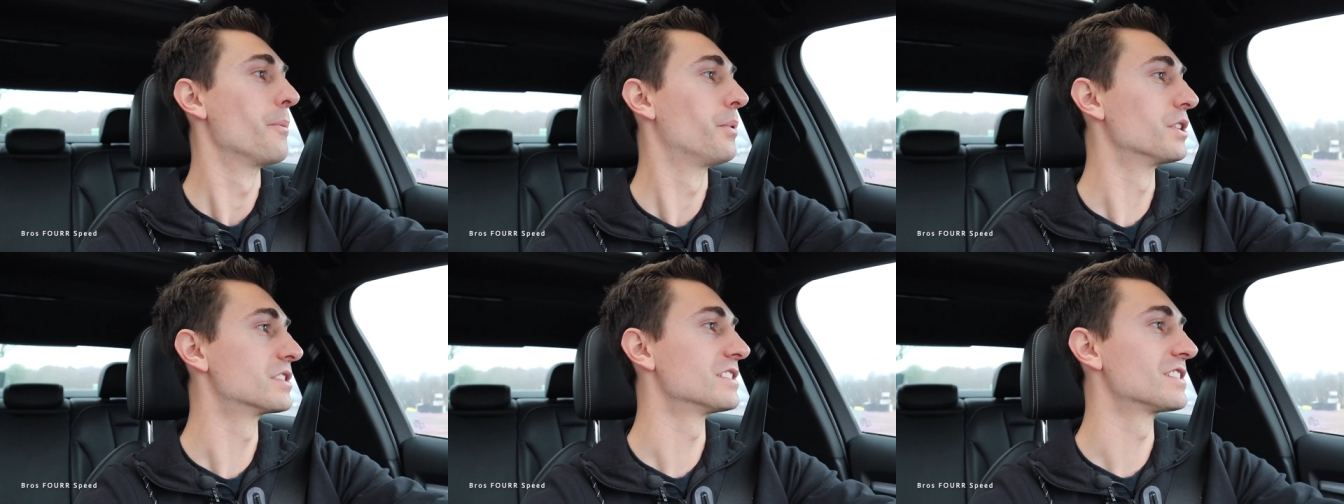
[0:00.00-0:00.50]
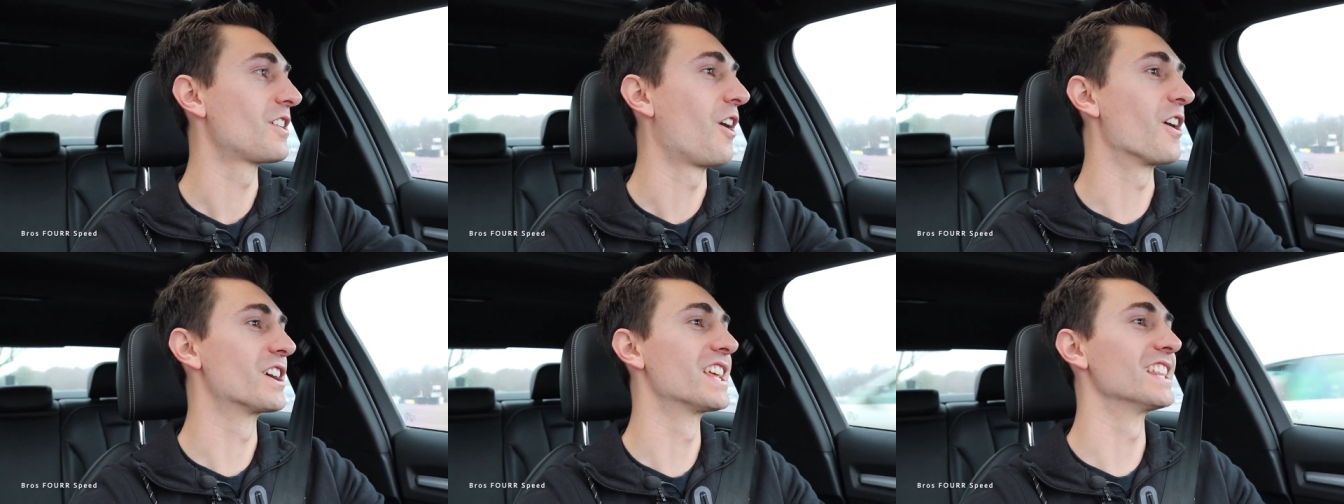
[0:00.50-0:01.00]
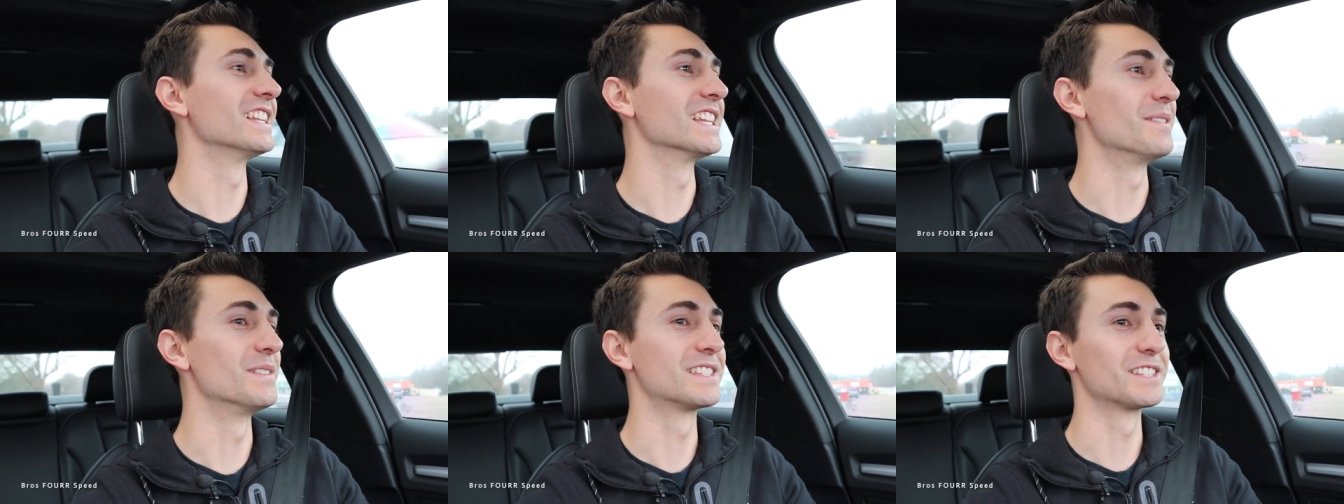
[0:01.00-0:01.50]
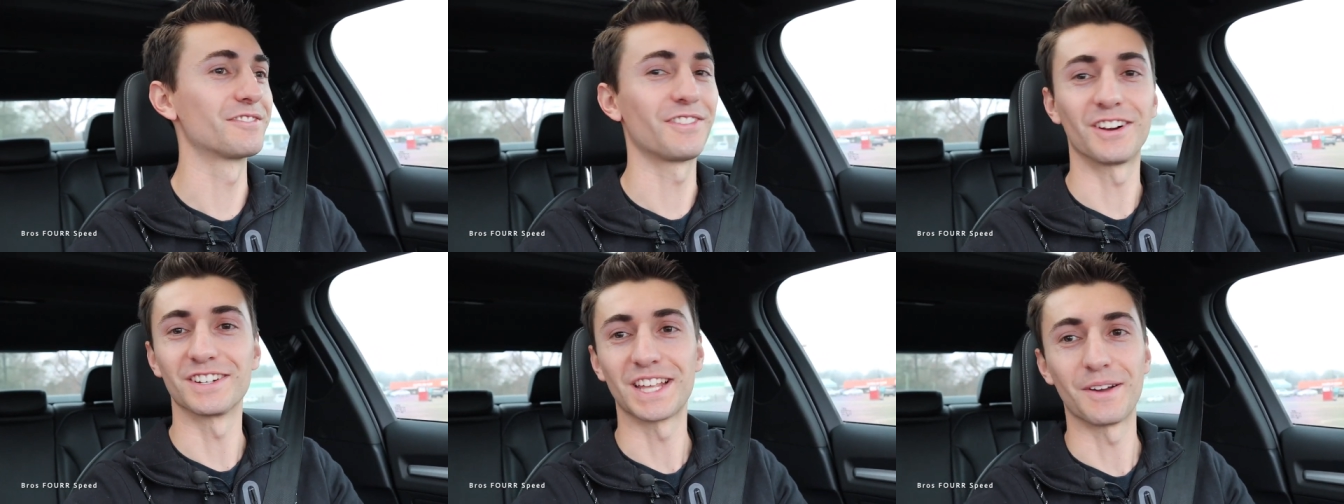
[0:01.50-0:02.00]
push this car to the limits as
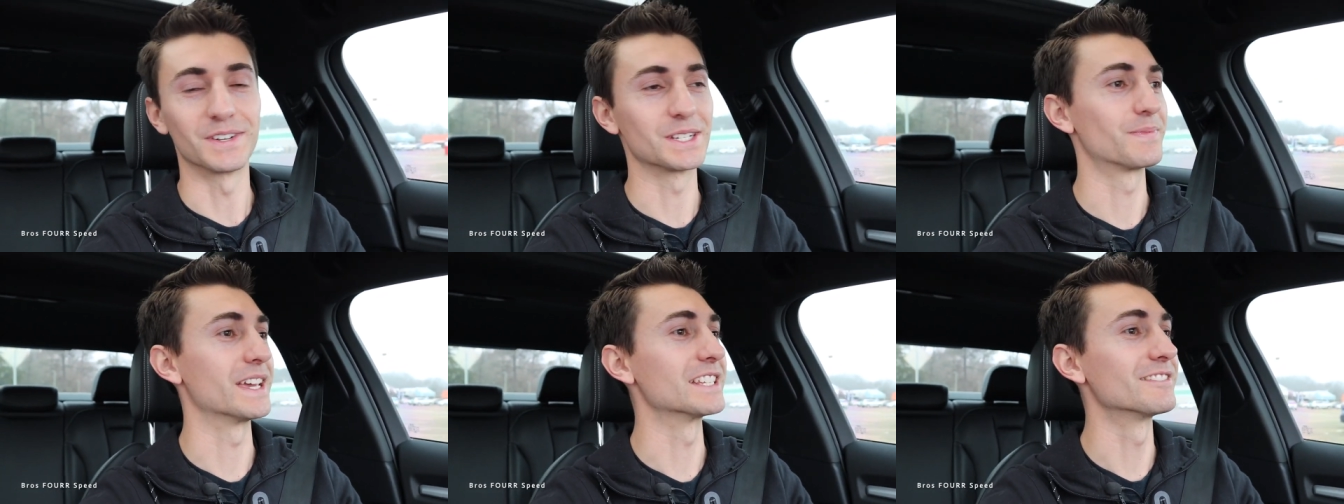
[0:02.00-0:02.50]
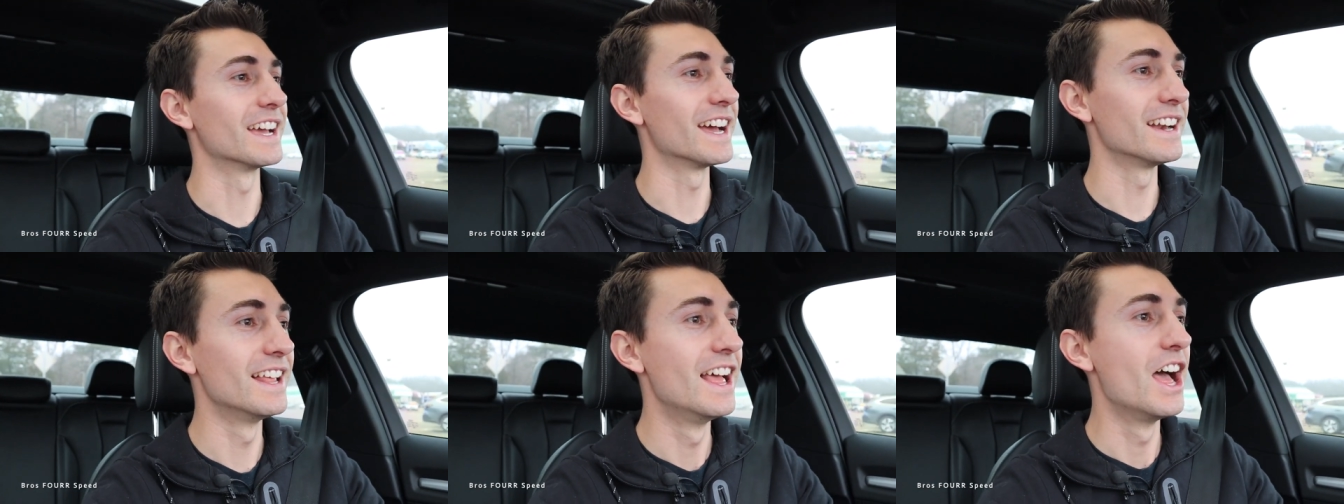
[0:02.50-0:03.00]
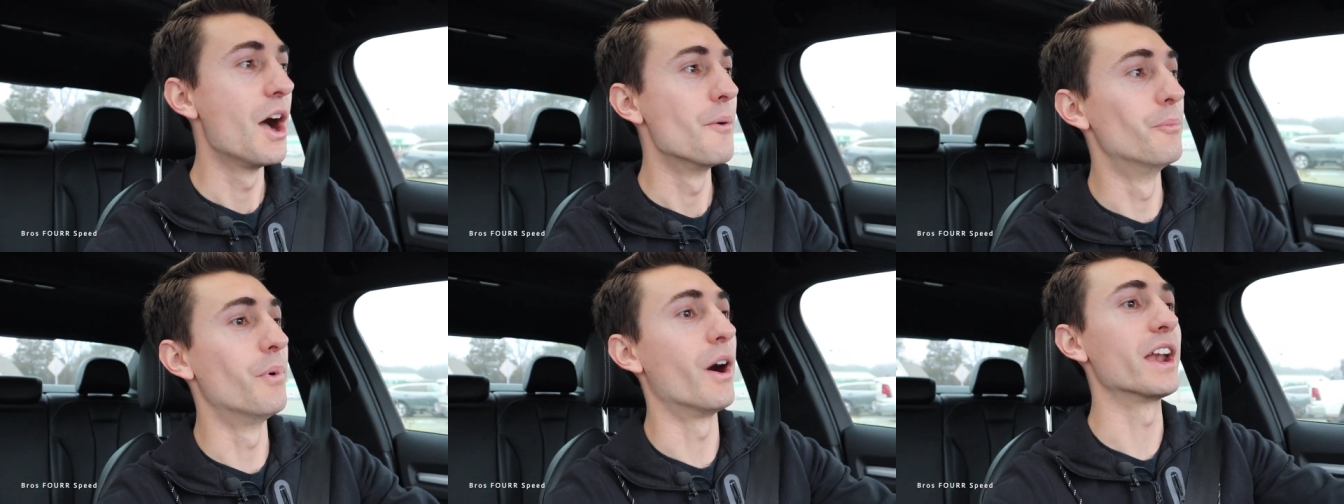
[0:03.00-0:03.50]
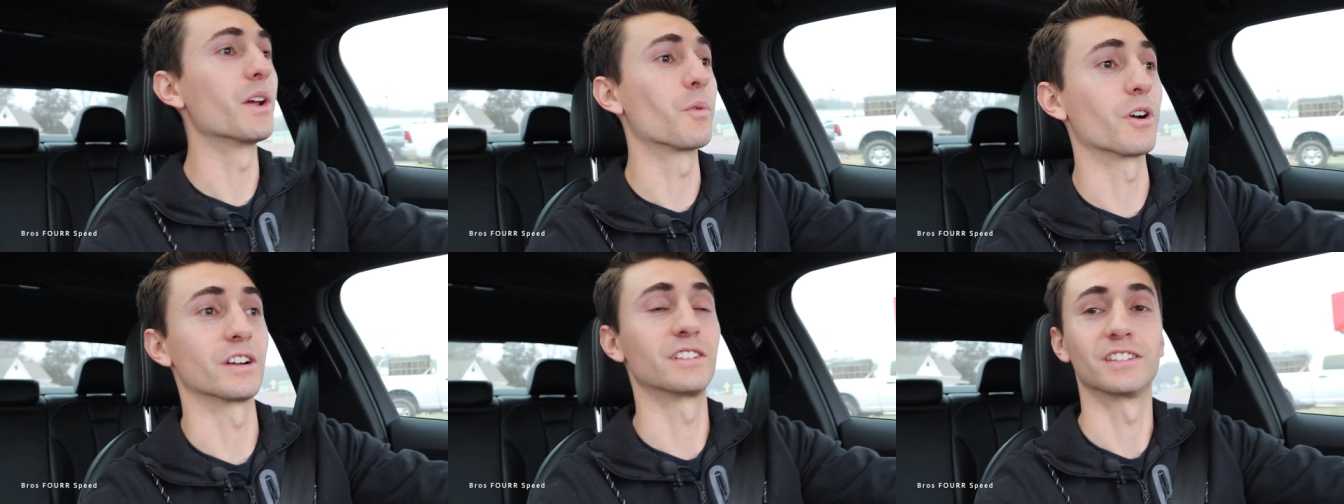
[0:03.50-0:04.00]
far as how much space we had. But it
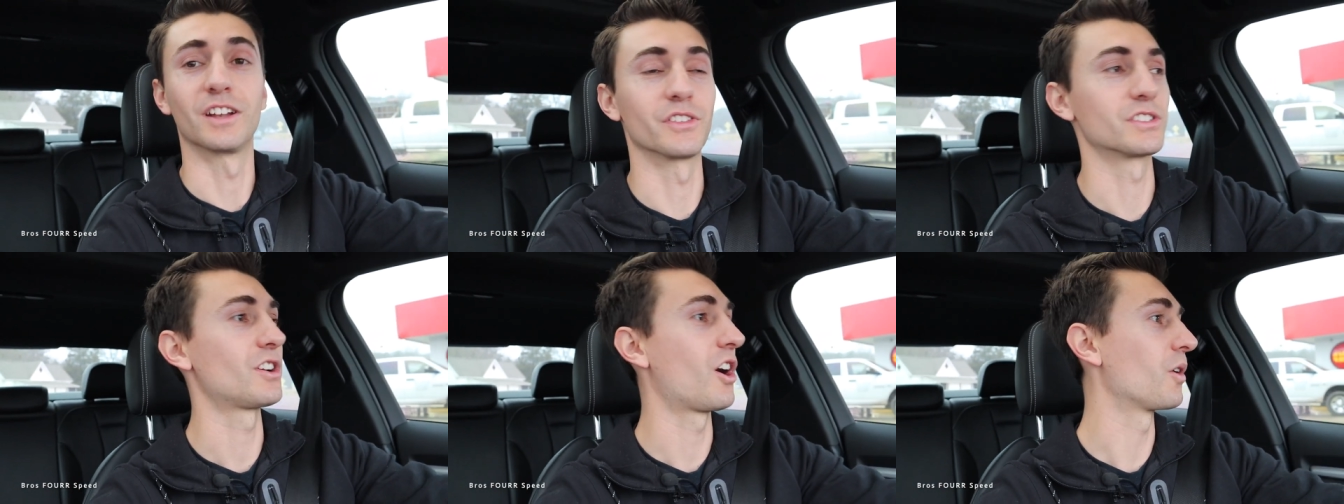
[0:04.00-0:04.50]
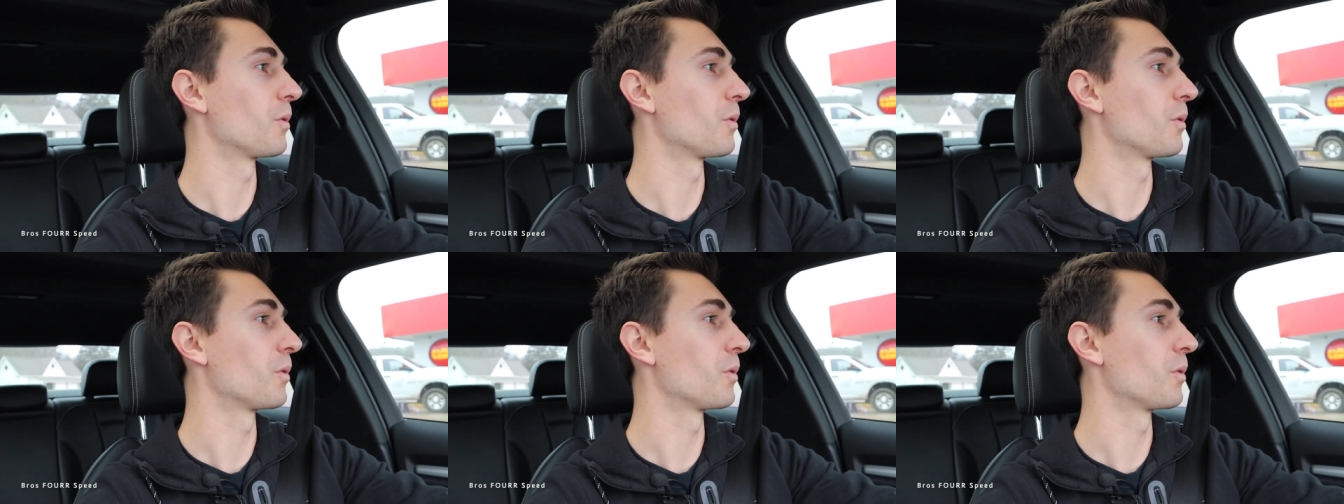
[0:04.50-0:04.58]
worked. You know, this car